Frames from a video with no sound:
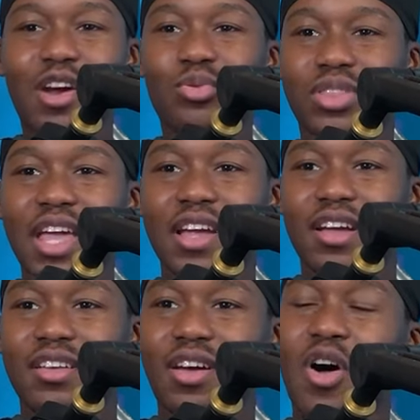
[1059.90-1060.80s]
don't think
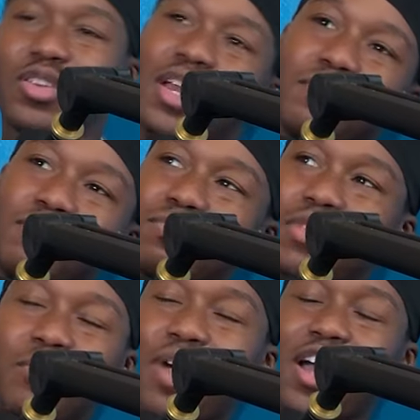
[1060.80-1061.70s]
oh they
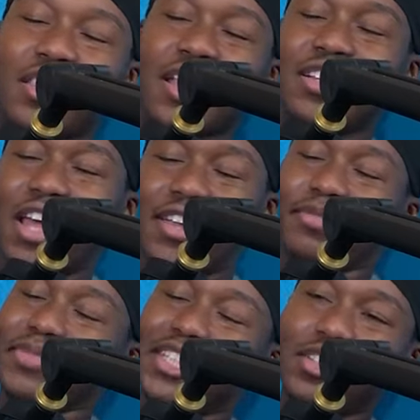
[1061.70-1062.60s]
they probably think like
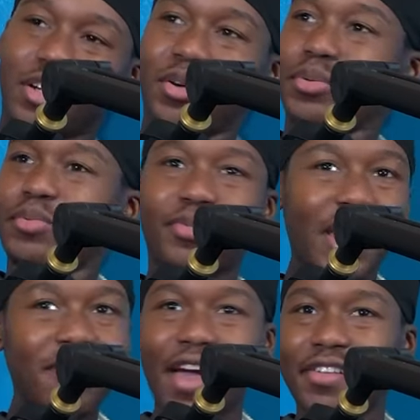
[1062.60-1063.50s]
you know
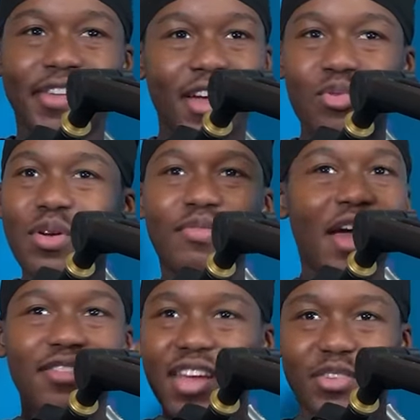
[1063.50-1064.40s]
they've had sex, we've
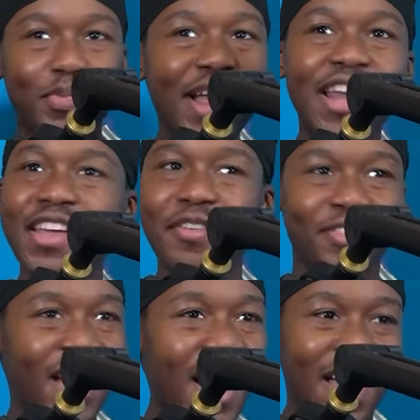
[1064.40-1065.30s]
had sex plenty of
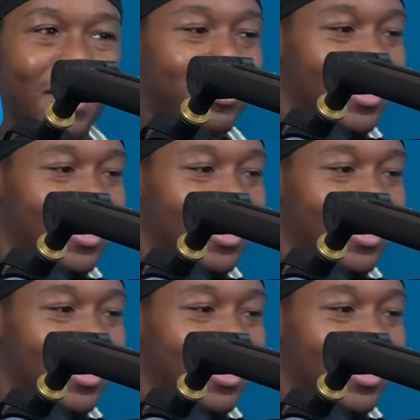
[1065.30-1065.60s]
times,